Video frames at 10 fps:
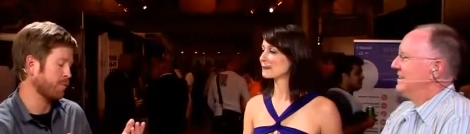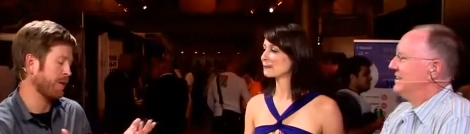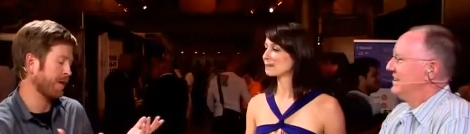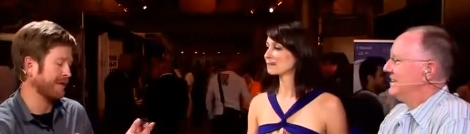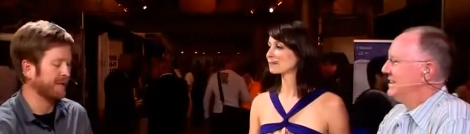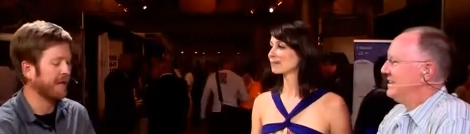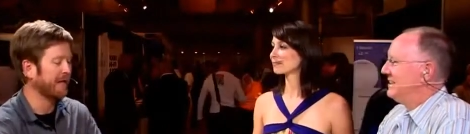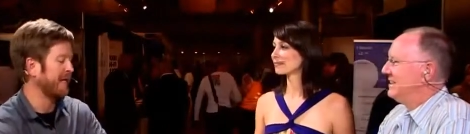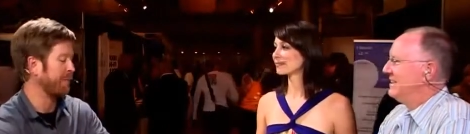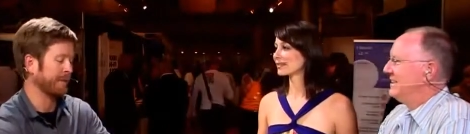Speaker 1: one. You
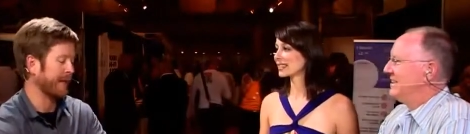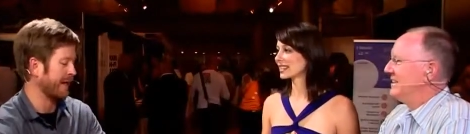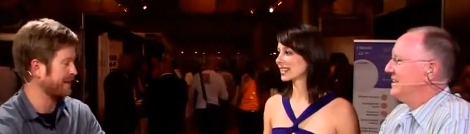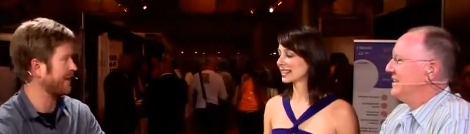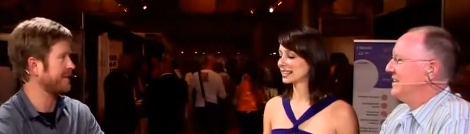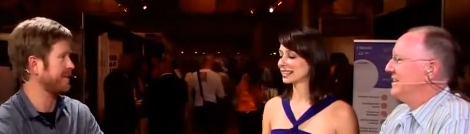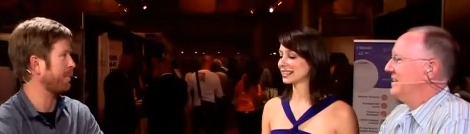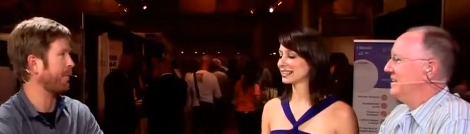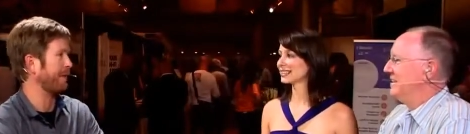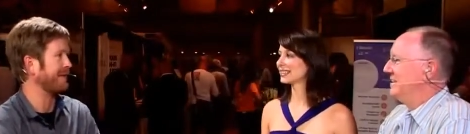got to keep them connected at
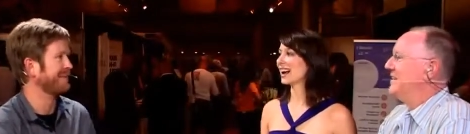some point.